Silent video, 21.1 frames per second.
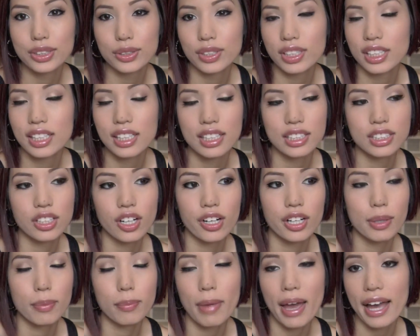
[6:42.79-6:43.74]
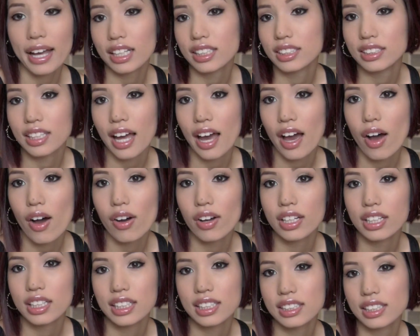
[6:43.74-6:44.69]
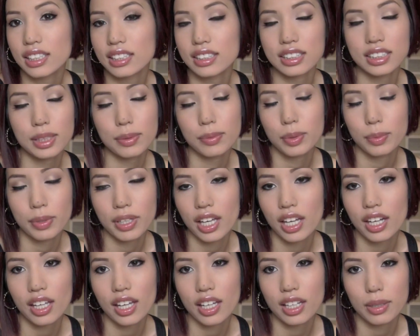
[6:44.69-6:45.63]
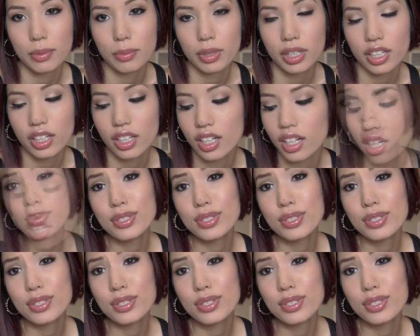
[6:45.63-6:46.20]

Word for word: So he is already maxed out and he doesn't seem to be getting any bigger.